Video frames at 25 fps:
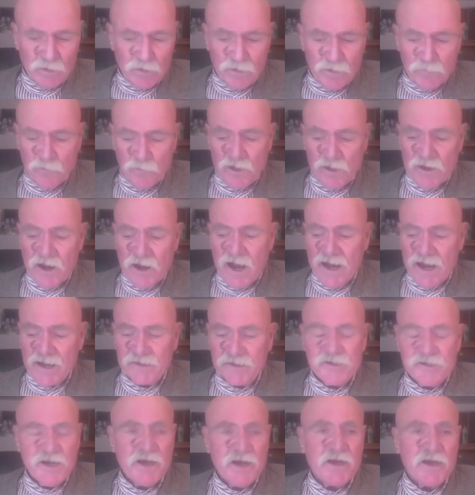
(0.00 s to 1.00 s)
But I had
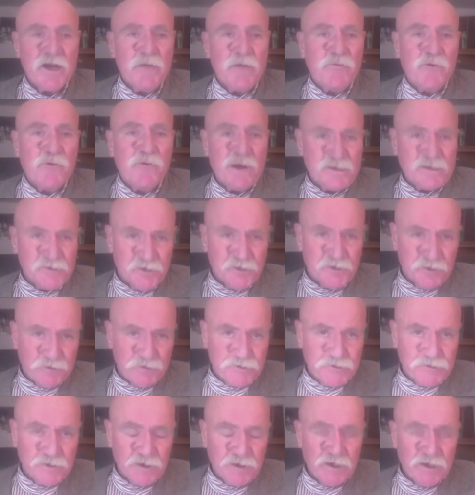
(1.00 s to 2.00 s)
taken up
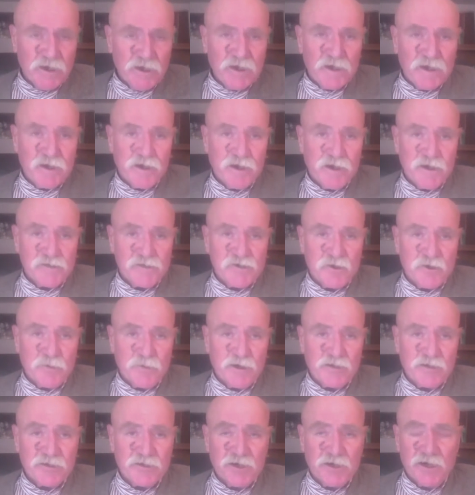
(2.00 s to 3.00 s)
residence in
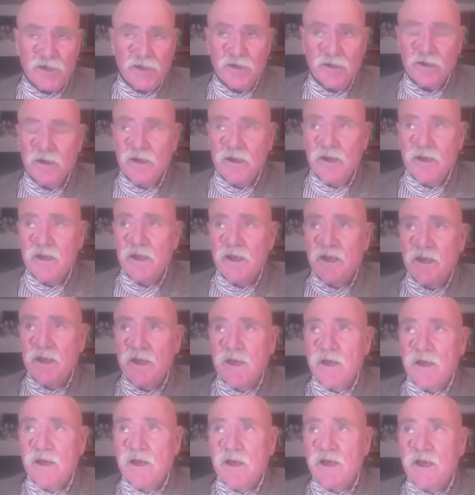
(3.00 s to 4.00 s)
Azerbaijan.
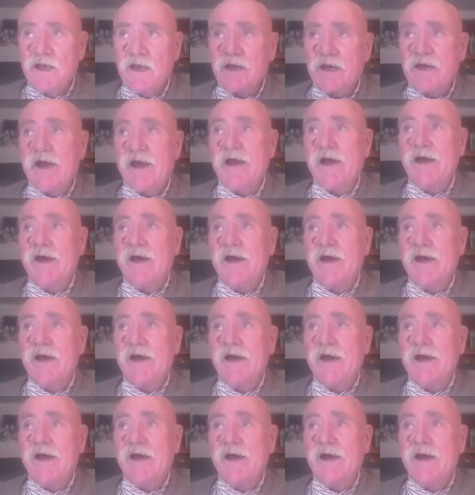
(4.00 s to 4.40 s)
I